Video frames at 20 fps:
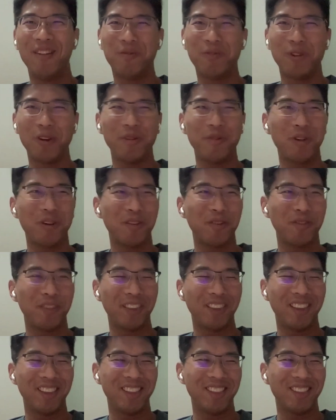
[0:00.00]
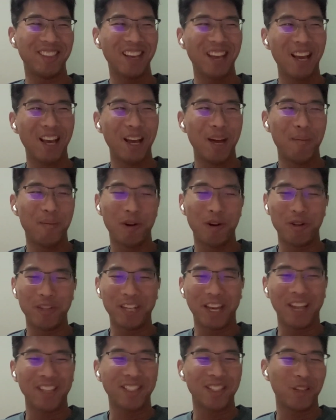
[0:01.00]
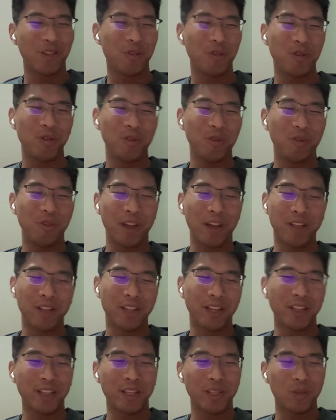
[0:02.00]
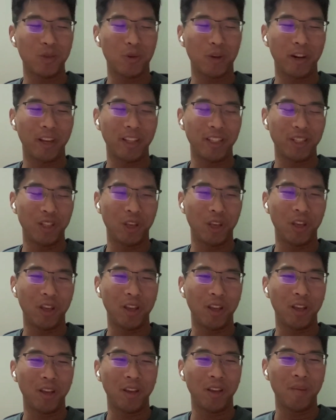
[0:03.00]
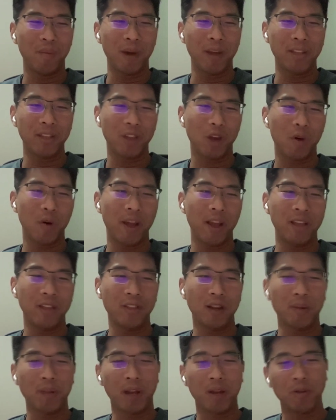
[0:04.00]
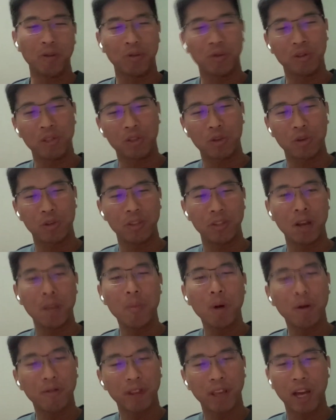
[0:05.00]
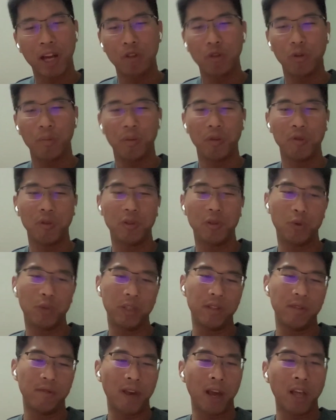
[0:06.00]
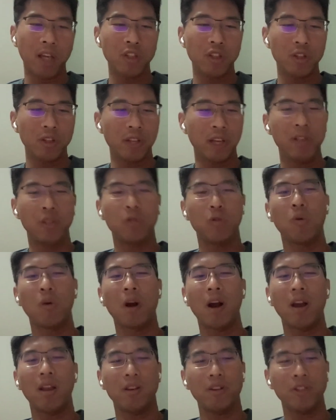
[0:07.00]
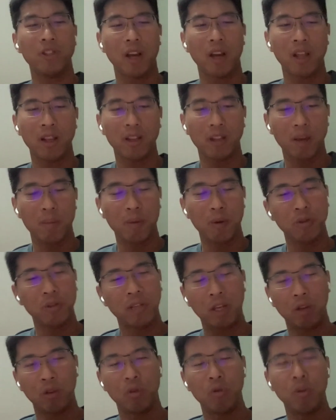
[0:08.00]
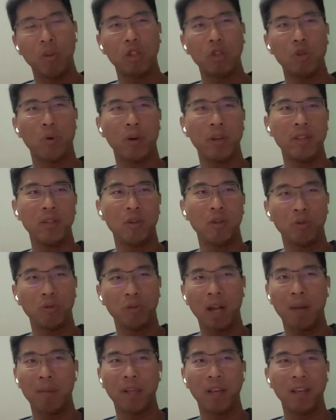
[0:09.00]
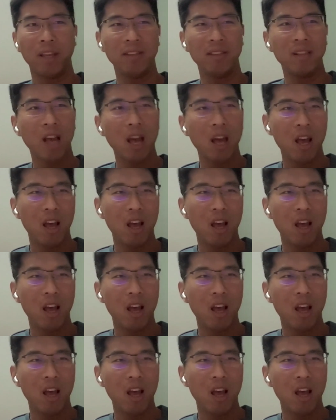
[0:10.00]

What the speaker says: for this project, and they store it in MyScale, and sometimes you store some of the attributes with vectors and store others in other tables and do the joins, you do the updates.